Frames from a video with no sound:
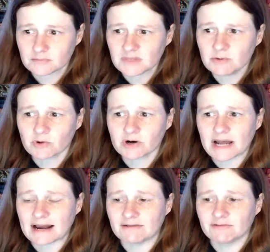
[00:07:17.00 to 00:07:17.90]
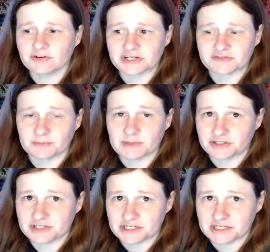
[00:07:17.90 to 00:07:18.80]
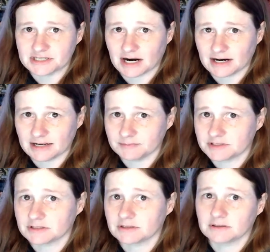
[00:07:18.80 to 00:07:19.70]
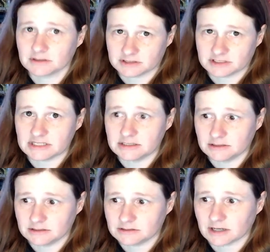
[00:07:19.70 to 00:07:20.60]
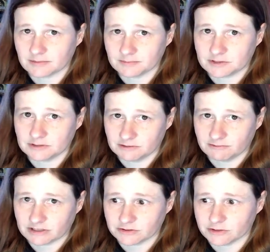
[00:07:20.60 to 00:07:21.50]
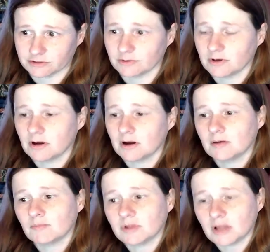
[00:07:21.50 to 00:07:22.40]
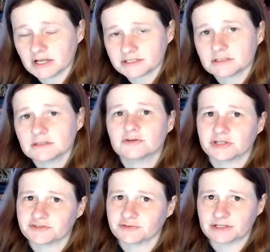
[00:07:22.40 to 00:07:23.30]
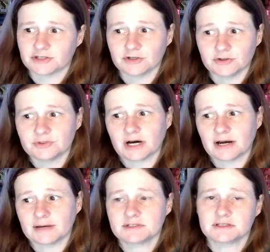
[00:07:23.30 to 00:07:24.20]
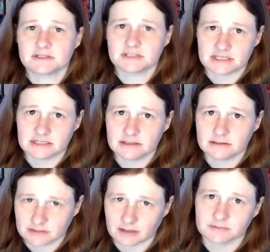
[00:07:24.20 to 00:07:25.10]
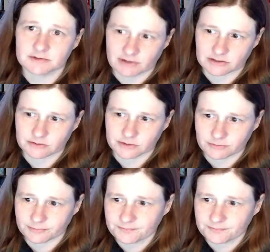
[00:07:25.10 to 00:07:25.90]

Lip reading: And we're going to have the transformation t times c times the vector u plus the transformation u times c times vector u.